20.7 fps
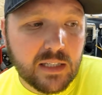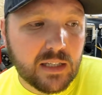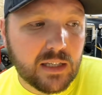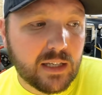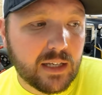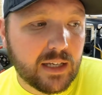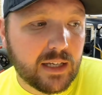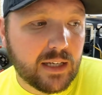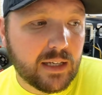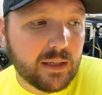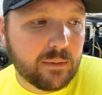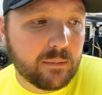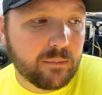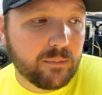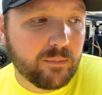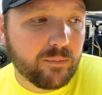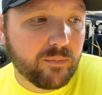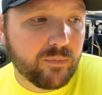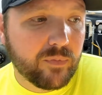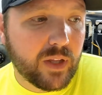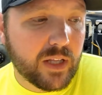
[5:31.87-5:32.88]

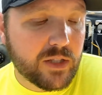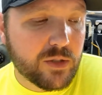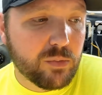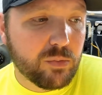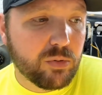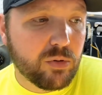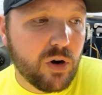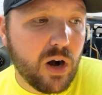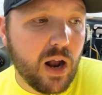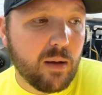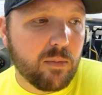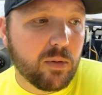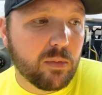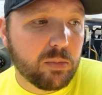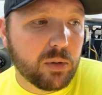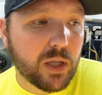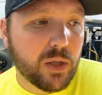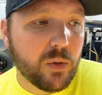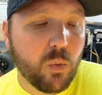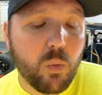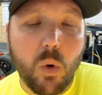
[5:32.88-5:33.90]
That's
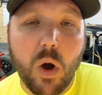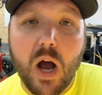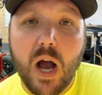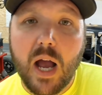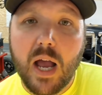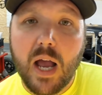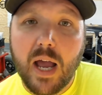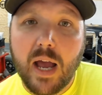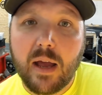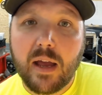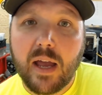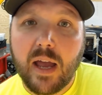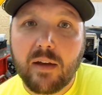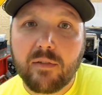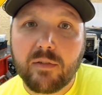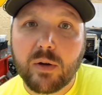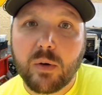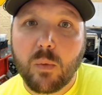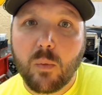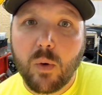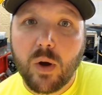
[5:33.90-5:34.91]
probably why I
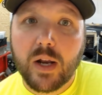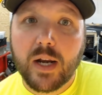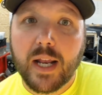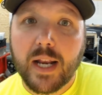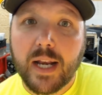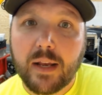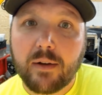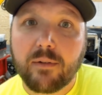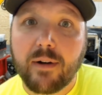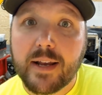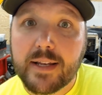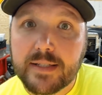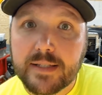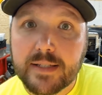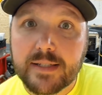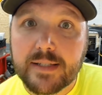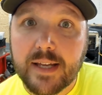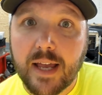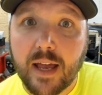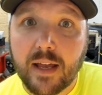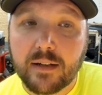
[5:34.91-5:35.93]
haven't won any
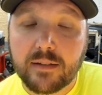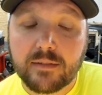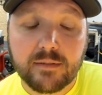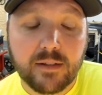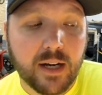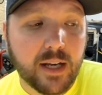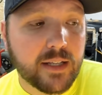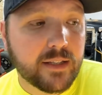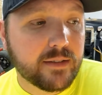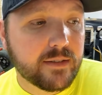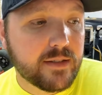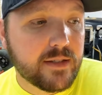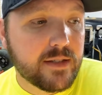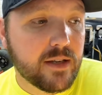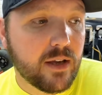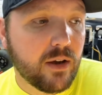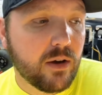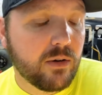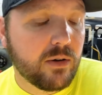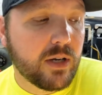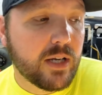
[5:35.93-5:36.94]
races yet, right?
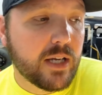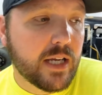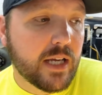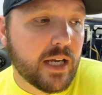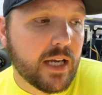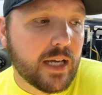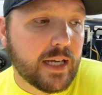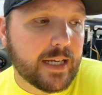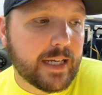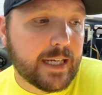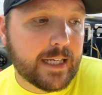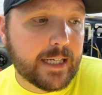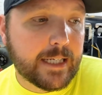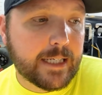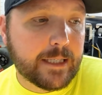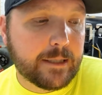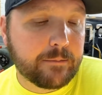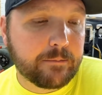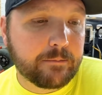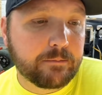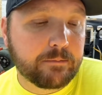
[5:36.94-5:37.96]
So,
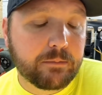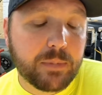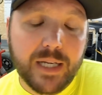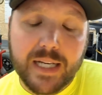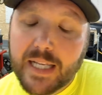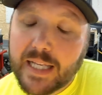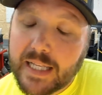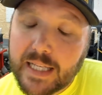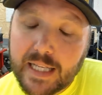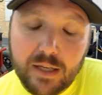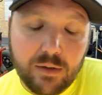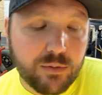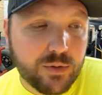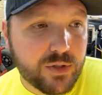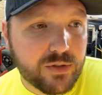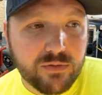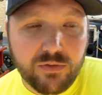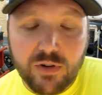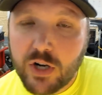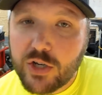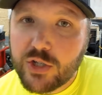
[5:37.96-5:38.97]
but it was
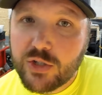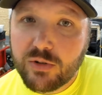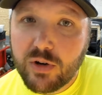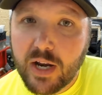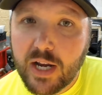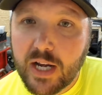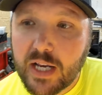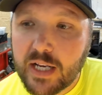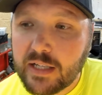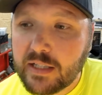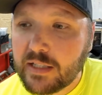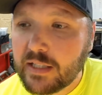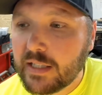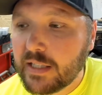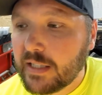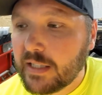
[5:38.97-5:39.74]
frustrating.